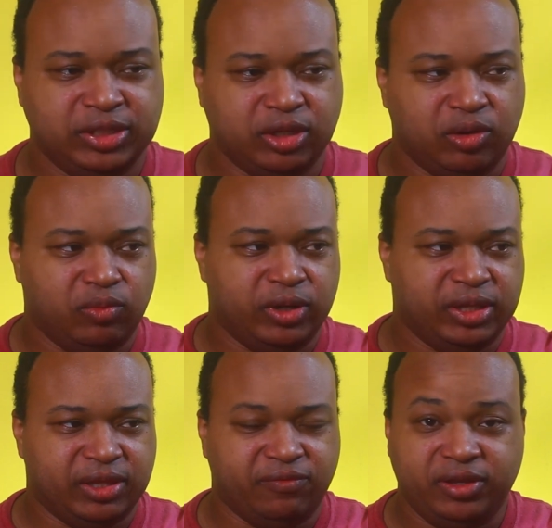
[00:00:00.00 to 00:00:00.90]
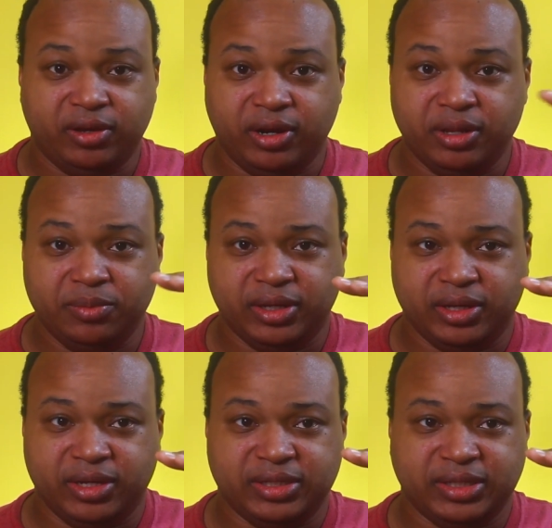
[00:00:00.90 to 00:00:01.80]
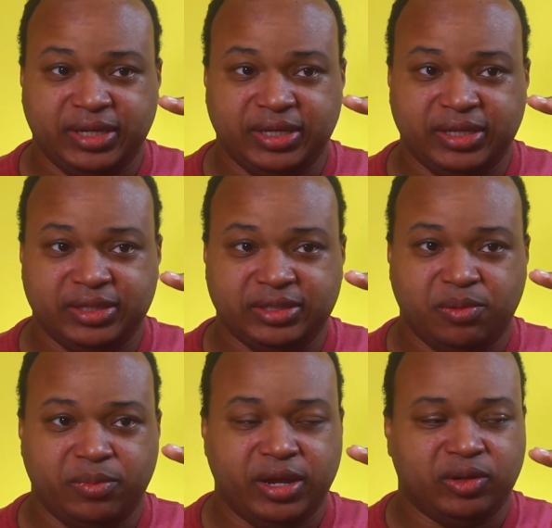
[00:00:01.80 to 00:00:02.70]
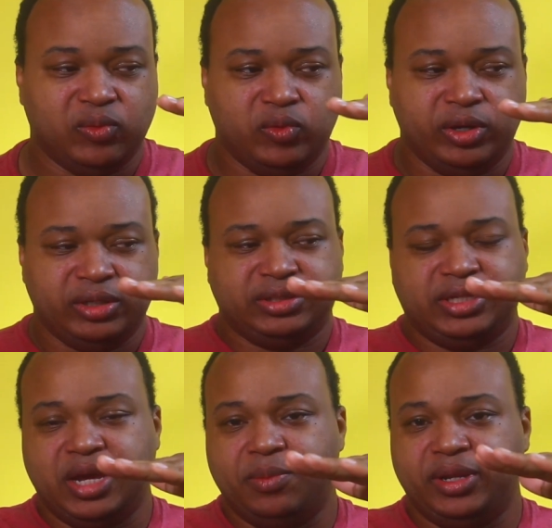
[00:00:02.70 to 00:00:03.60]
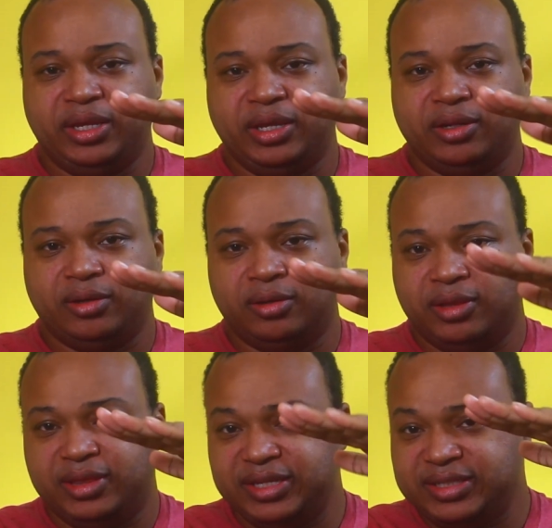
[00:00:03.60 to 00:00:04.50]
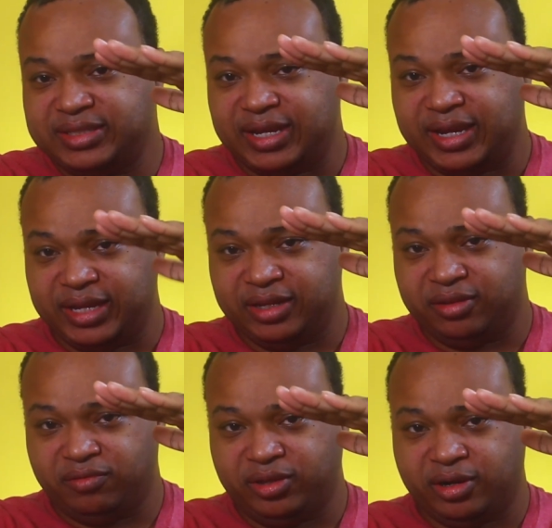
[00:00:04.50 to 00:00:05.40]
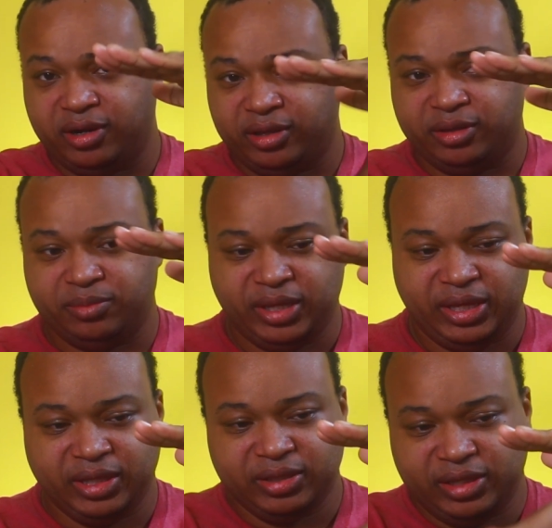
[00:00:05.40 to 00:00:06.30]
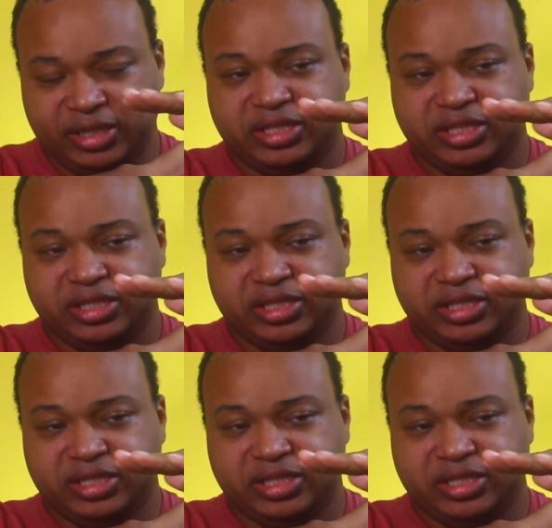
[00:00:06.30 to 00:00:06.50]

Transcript: So what the V R M does is no matter what's coming in on this side of the V R M, it, it